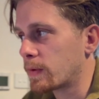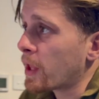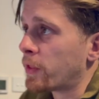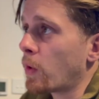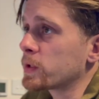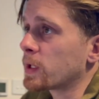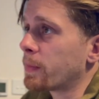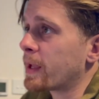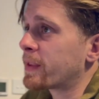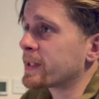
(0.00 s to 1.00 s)
Those are the
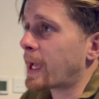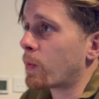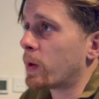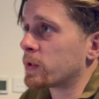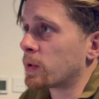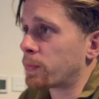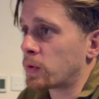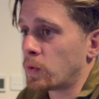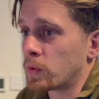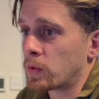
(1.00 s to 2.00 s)
main things I wanted
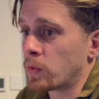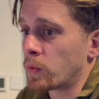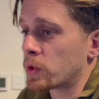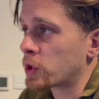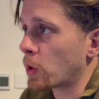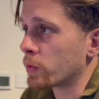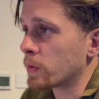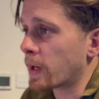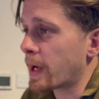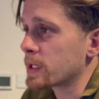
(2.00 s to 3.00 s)
to show you
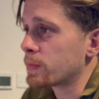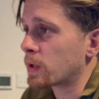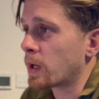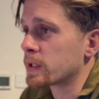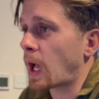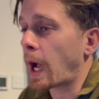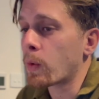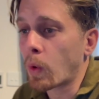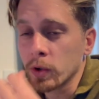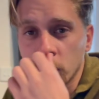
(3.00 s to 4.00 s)
guys, because I
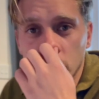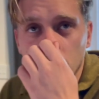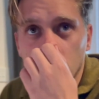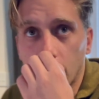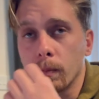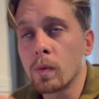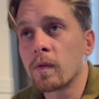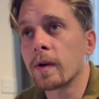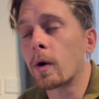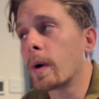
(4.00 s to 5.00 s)
want you to start
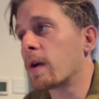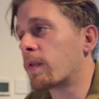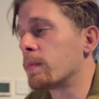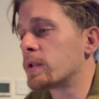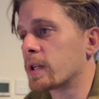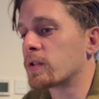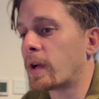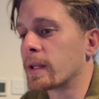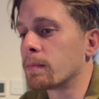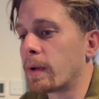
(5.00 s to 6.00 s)
moving away from just
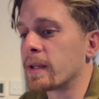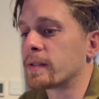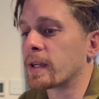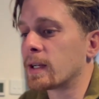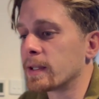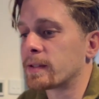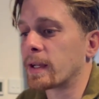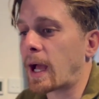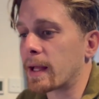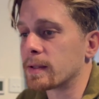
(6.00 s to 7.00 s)
running basic
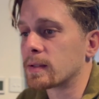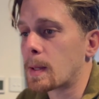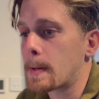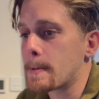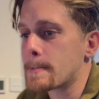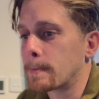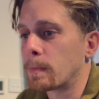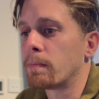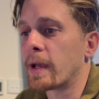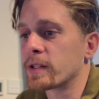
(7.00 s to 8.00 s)
listing ads,
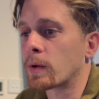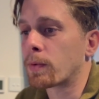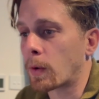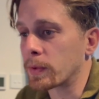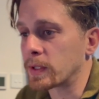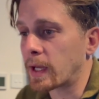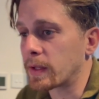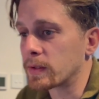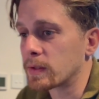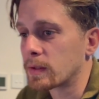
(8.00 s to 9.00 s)
basic property
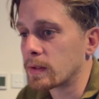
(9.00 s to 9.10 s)
ads.